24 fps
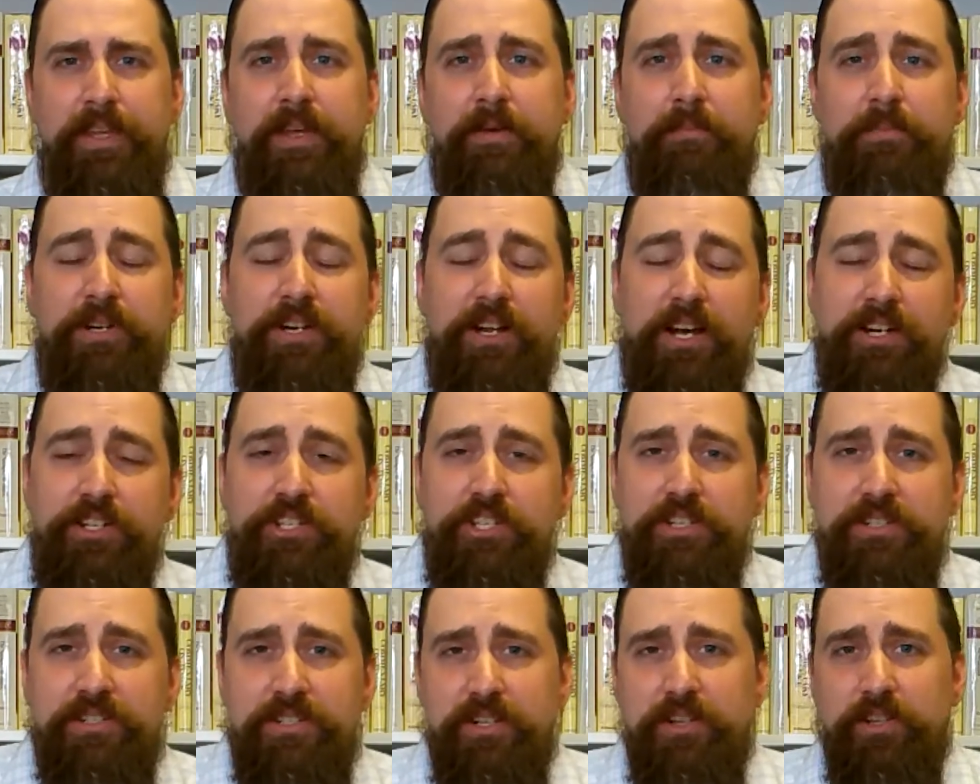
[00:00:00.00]
But not
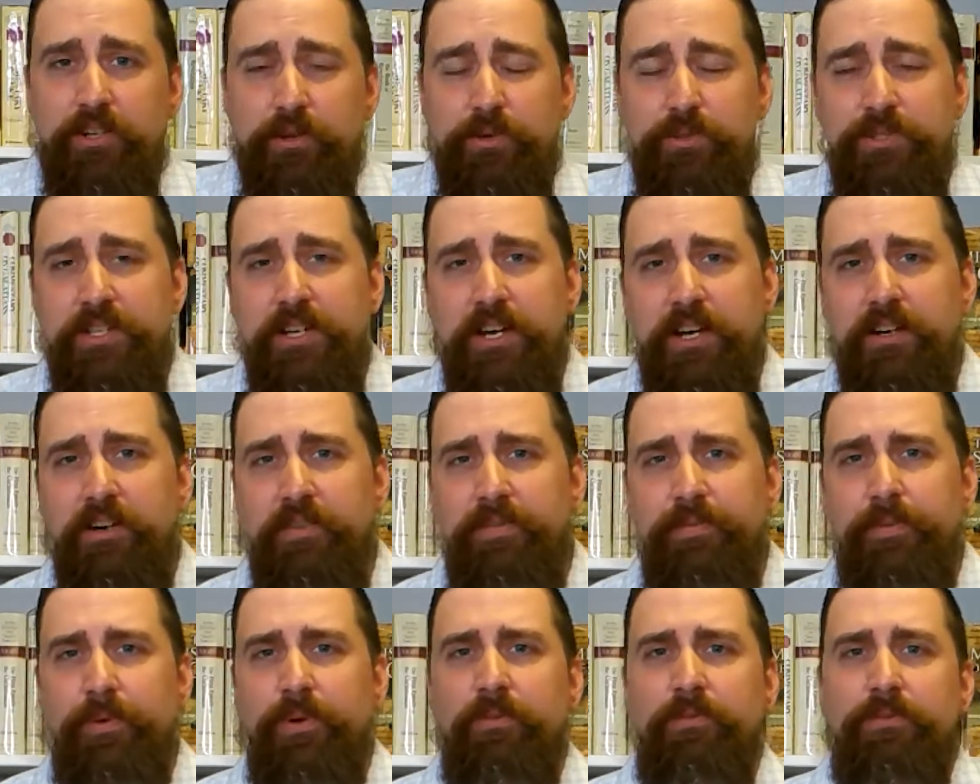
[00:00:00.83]
just in those kind of
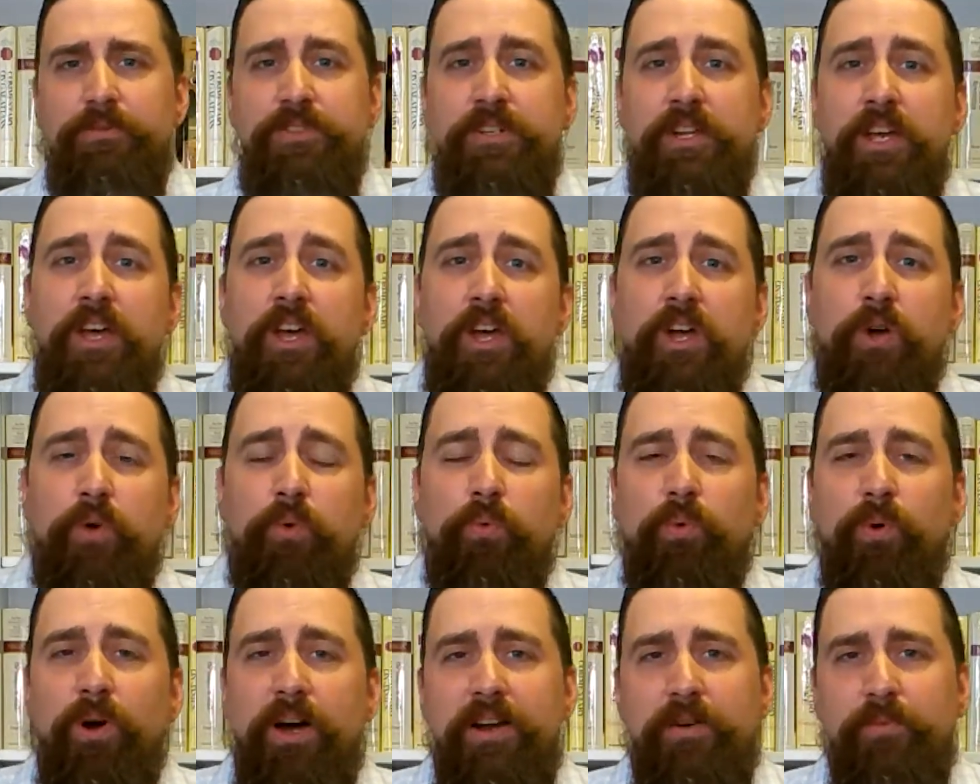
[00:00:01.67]
forms.
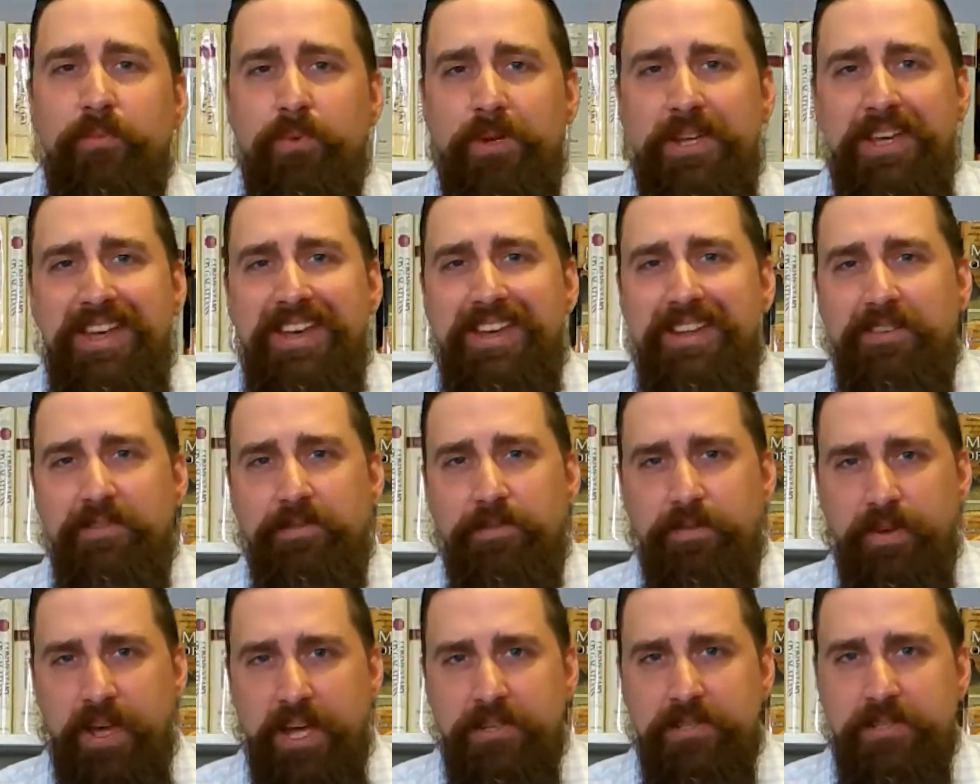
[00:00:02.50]
What we
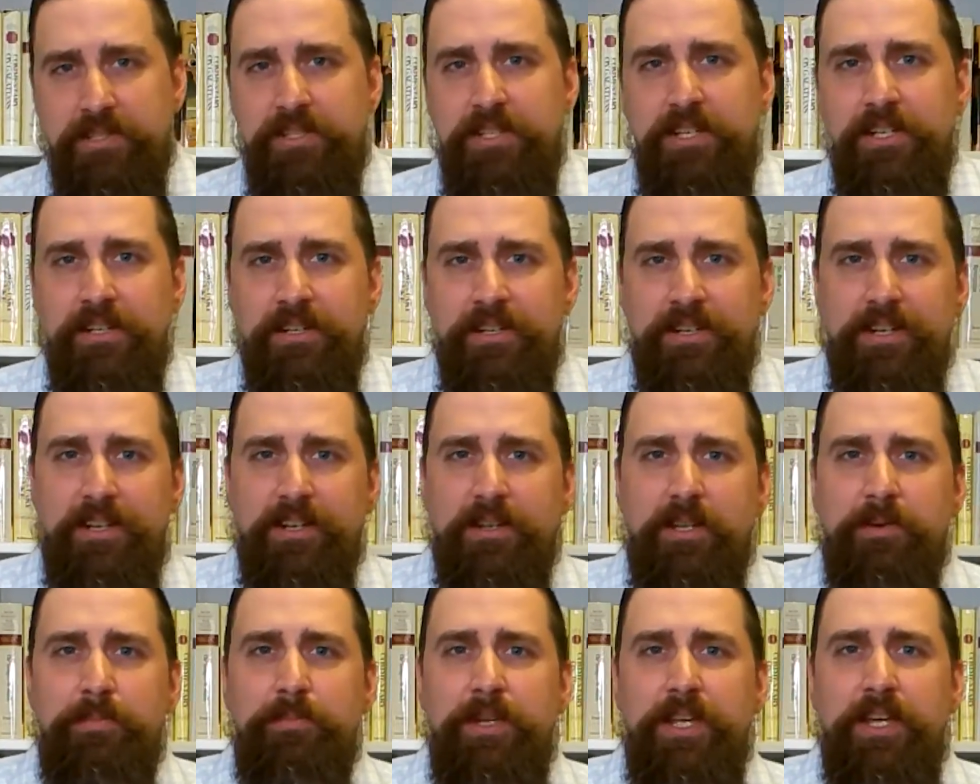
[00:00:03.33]
invest in
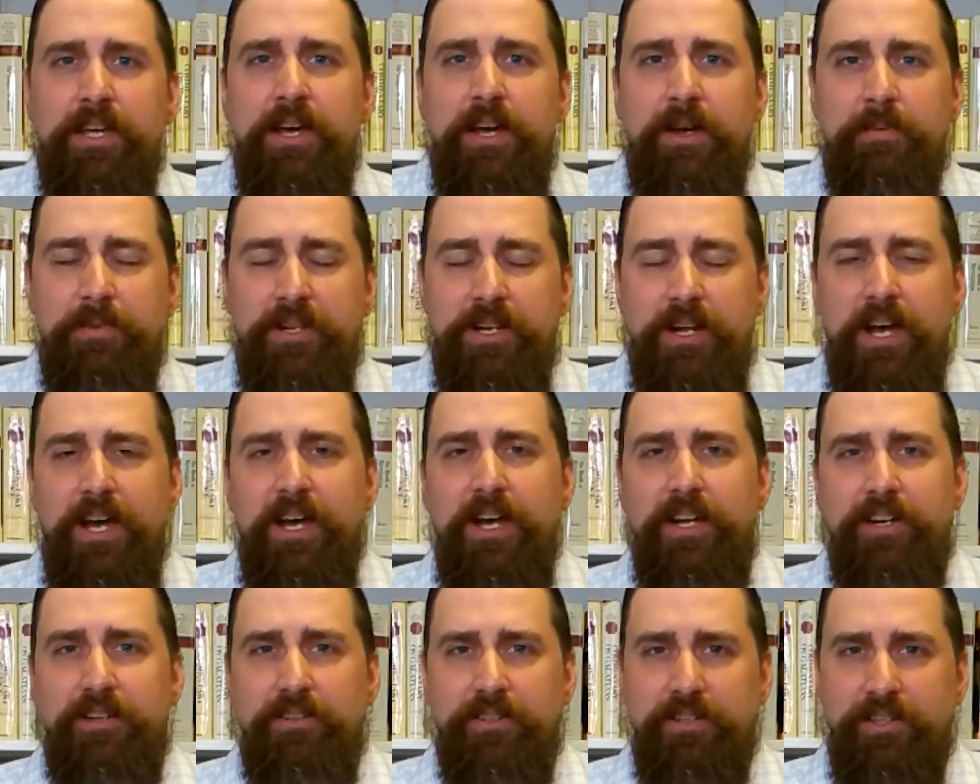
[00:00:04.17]
can become an
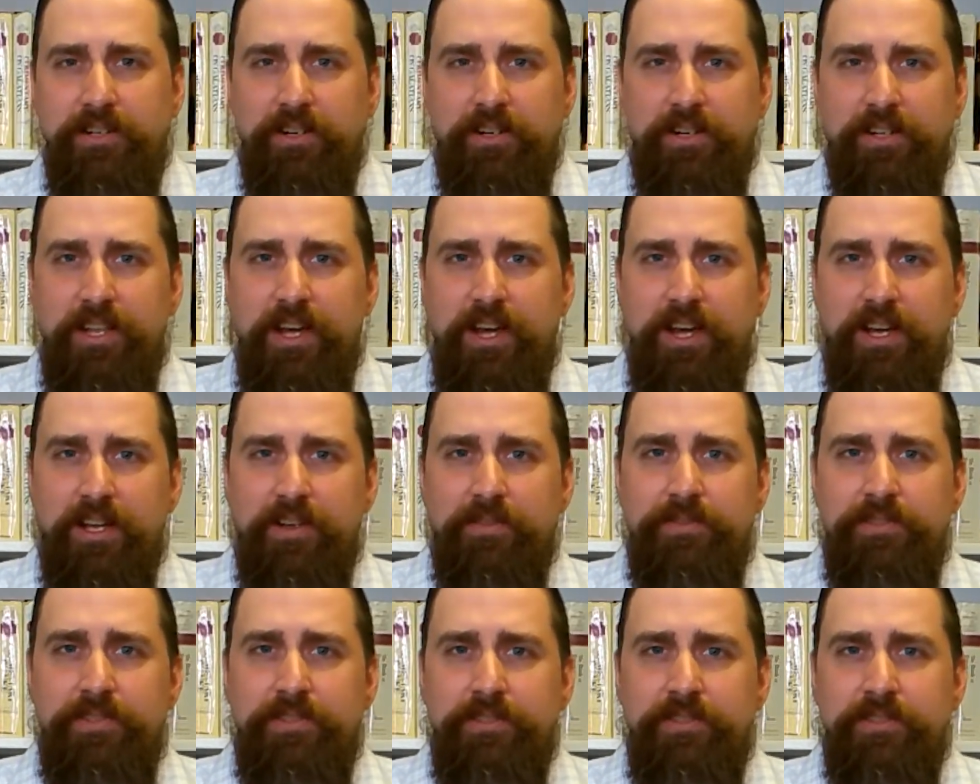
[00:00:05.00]
idol in our
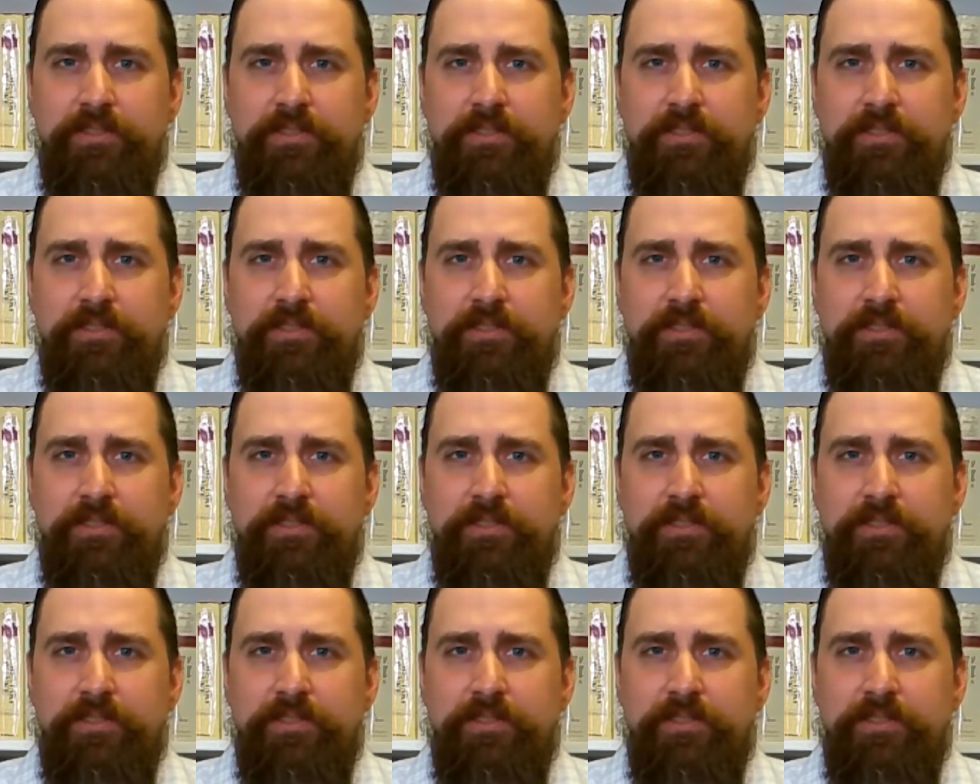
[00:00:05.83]
lives.